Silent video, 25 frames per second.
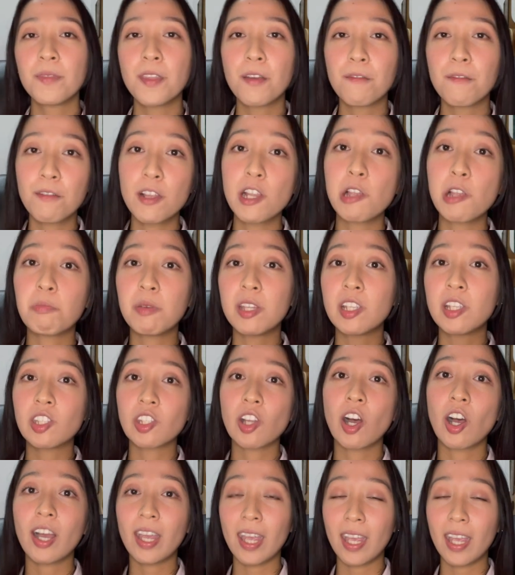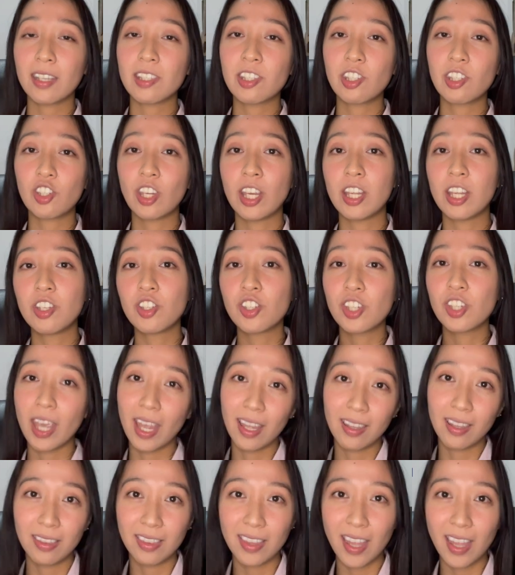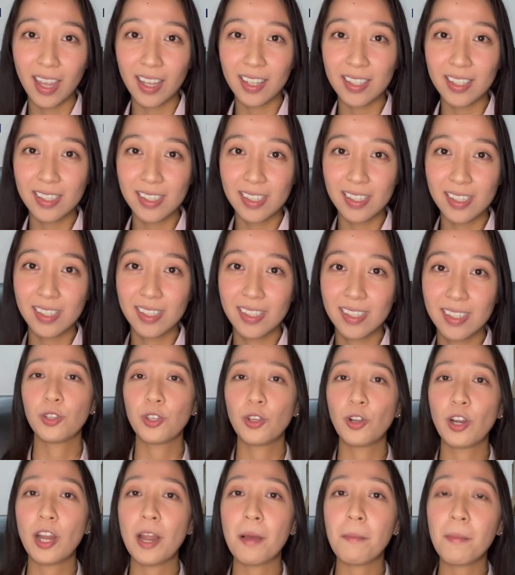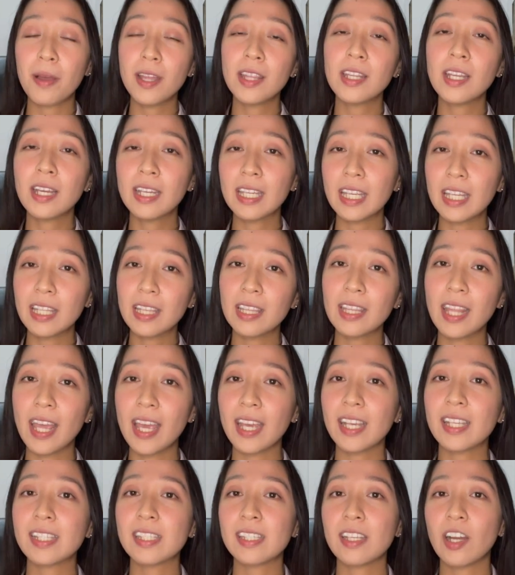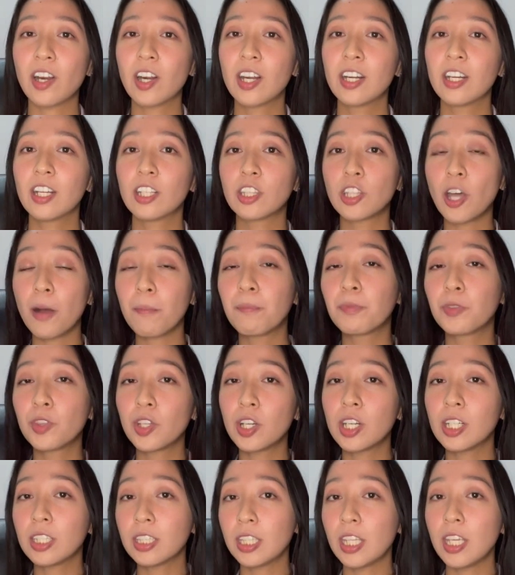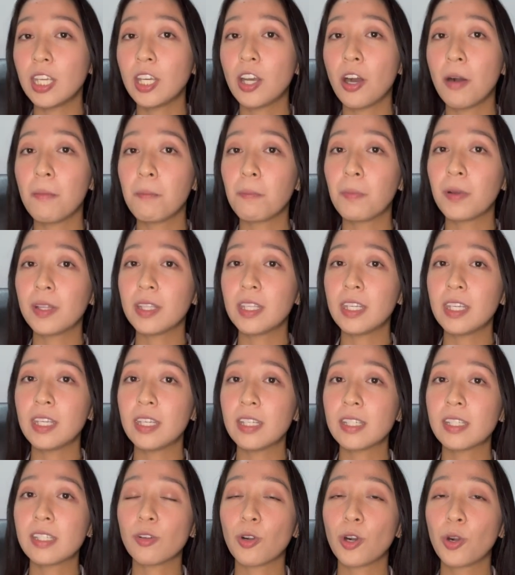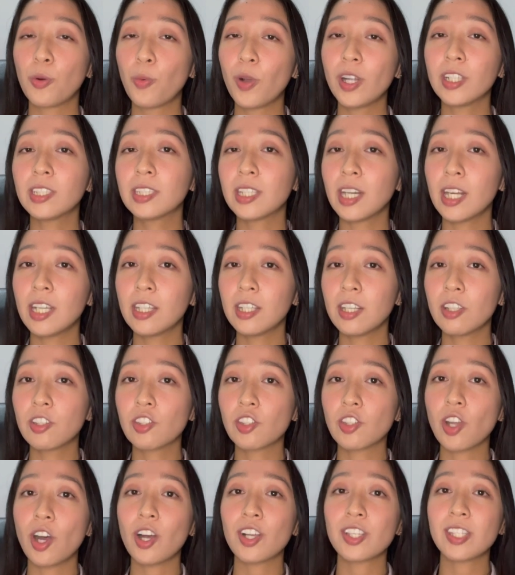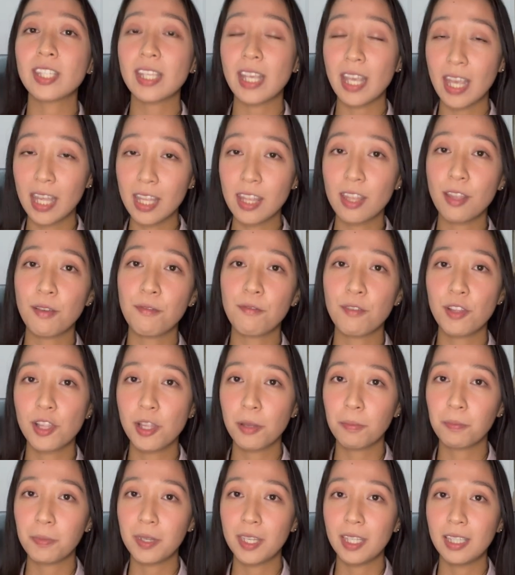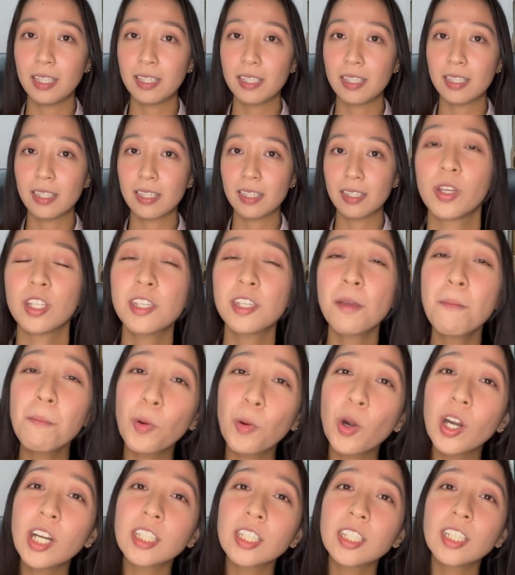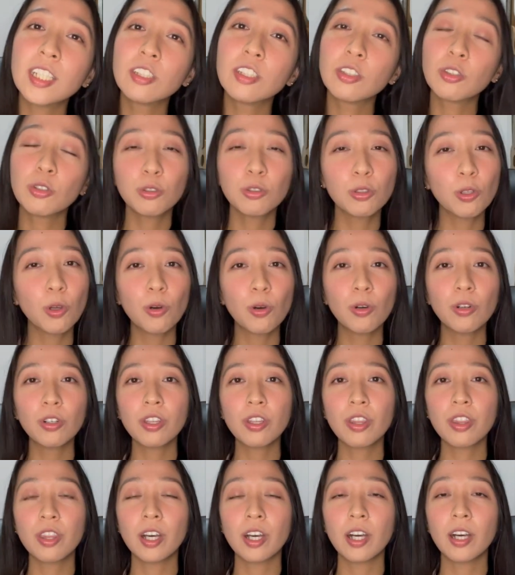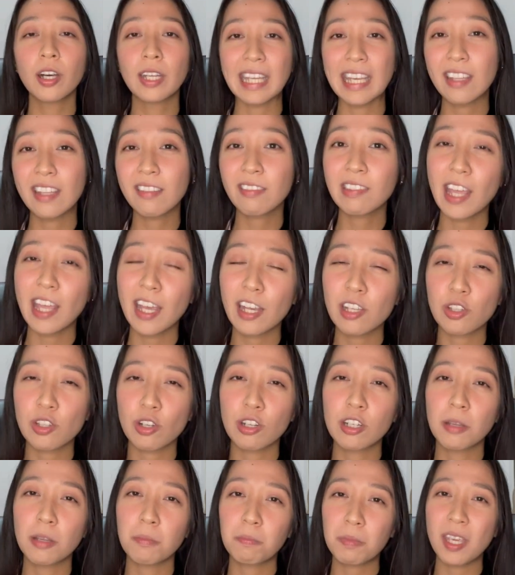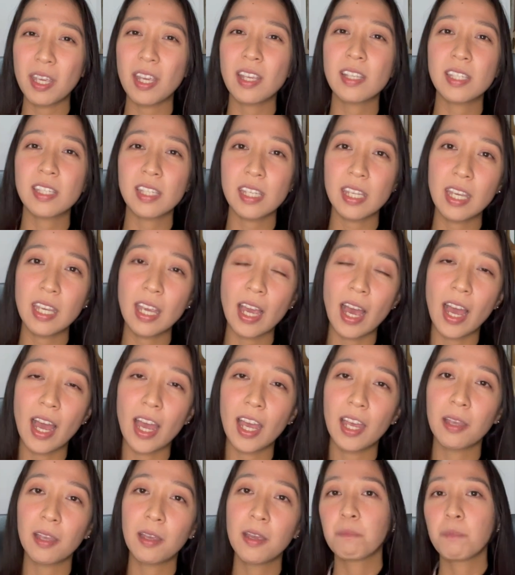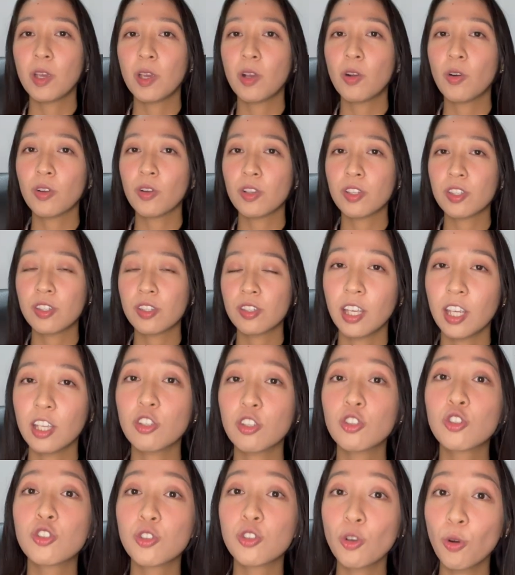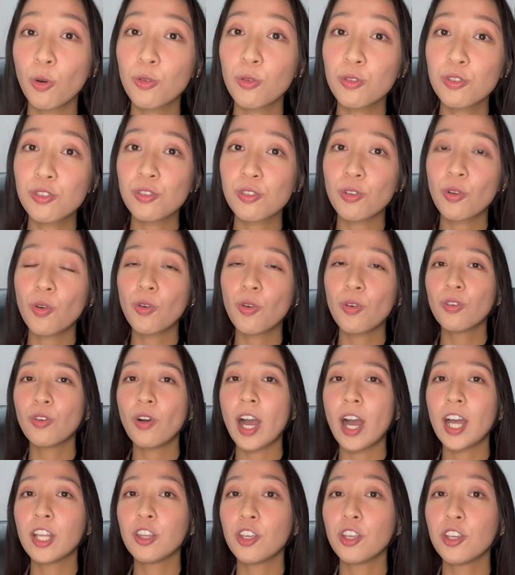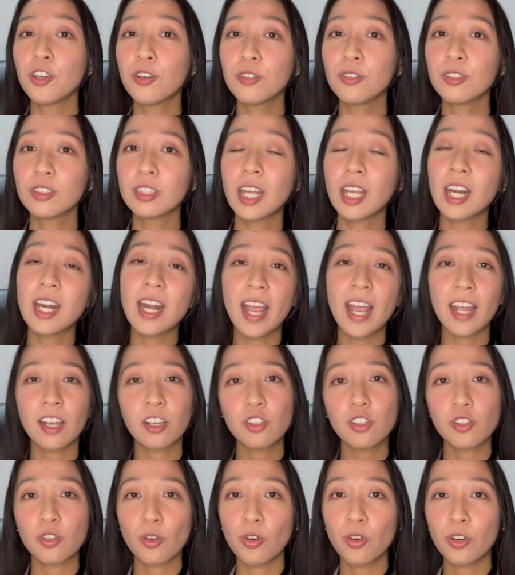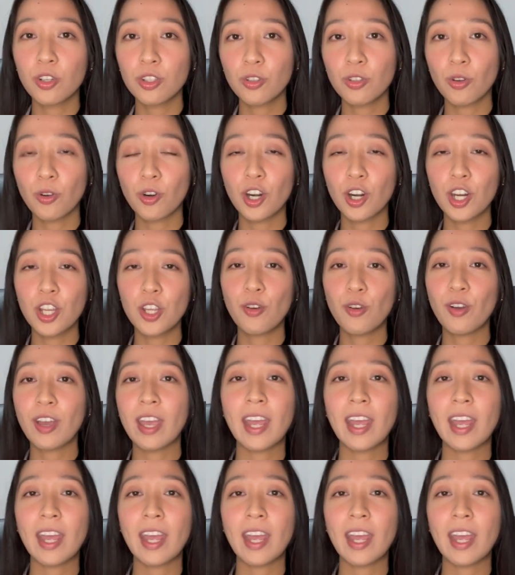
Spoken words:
the Philippine Stock Exchange Index. Yung laman ng index are the top 30 companies or well-traded stocks in the Philippines. It's important to know the index or the PSEI because it shows kung ano yung direction or yung